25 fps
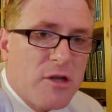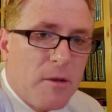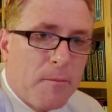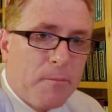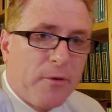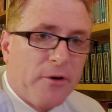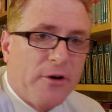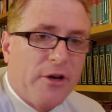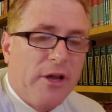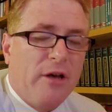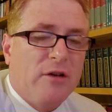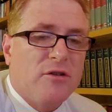It
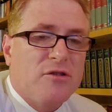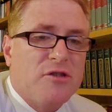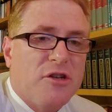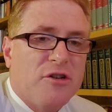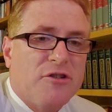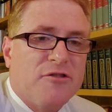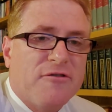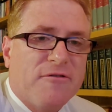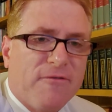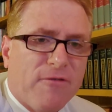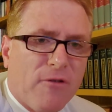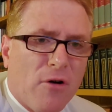
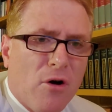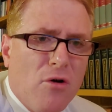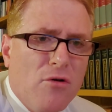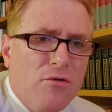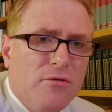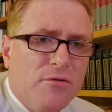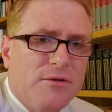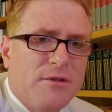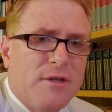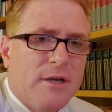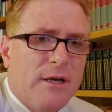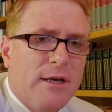produces
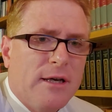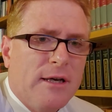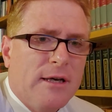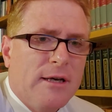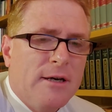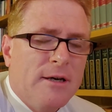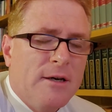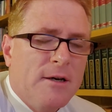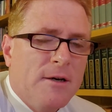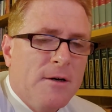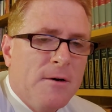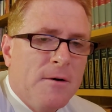fruit.
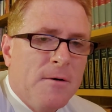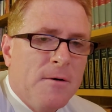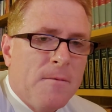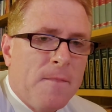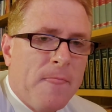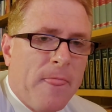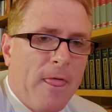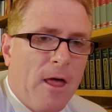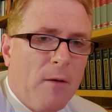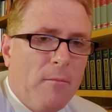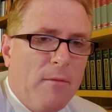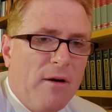
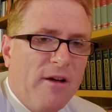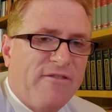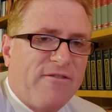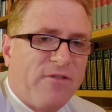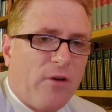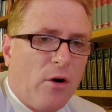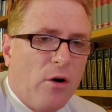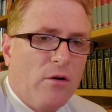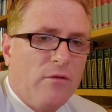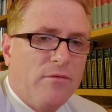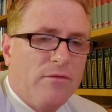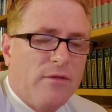There'll be
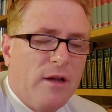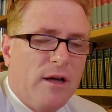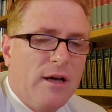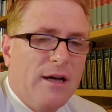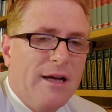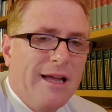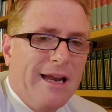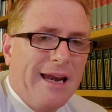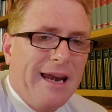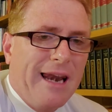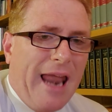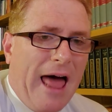fruit the
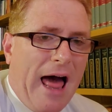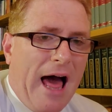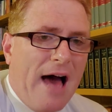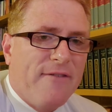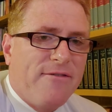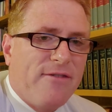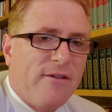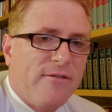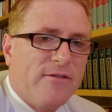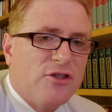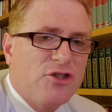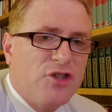
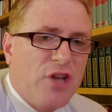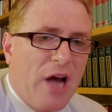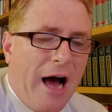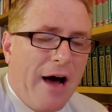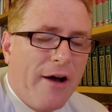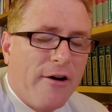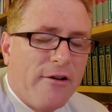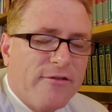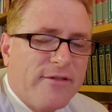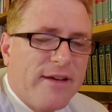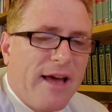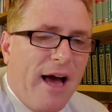life of a
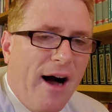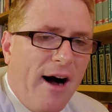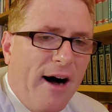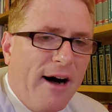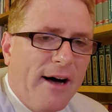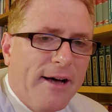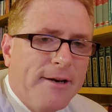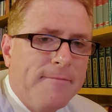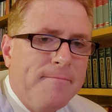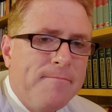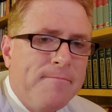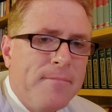child of
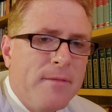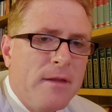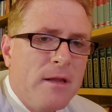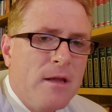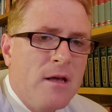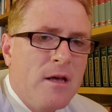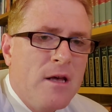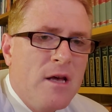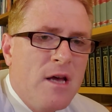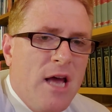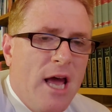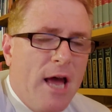God.
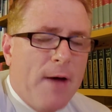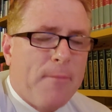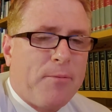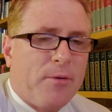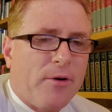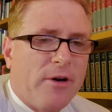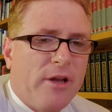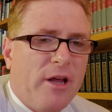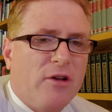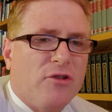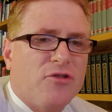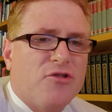It
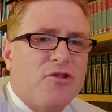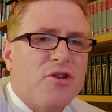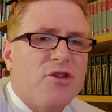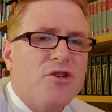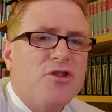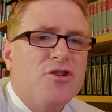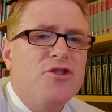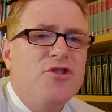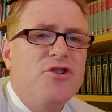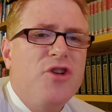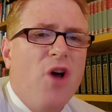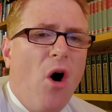
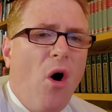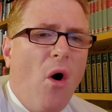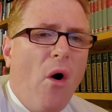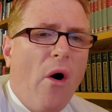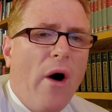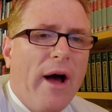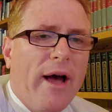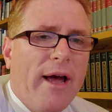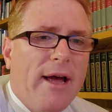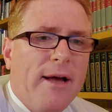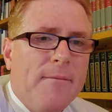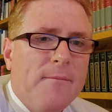produces
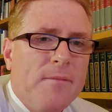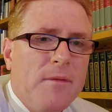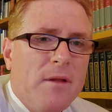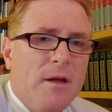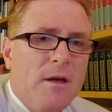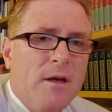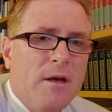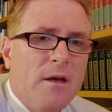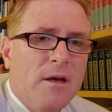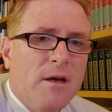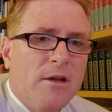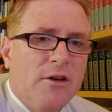joy.
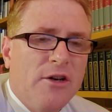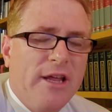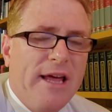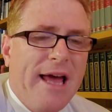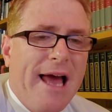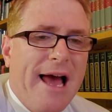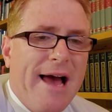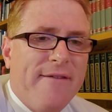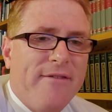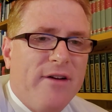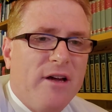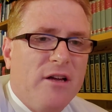Do you
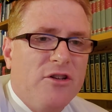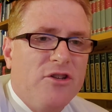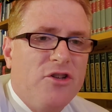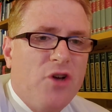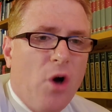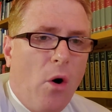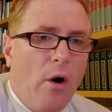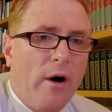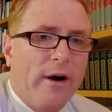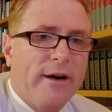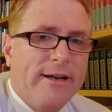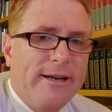have any
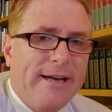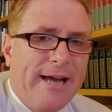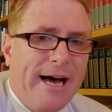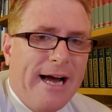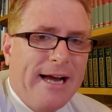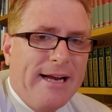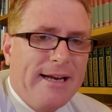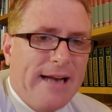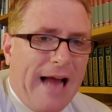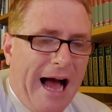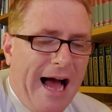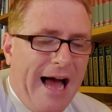joy
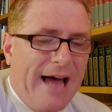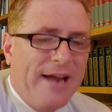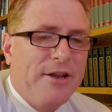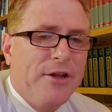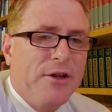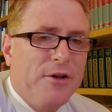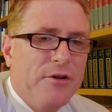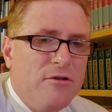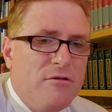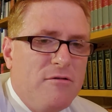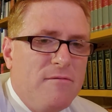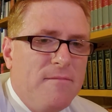tonight? I
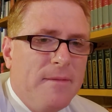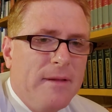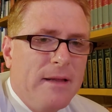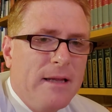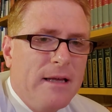do.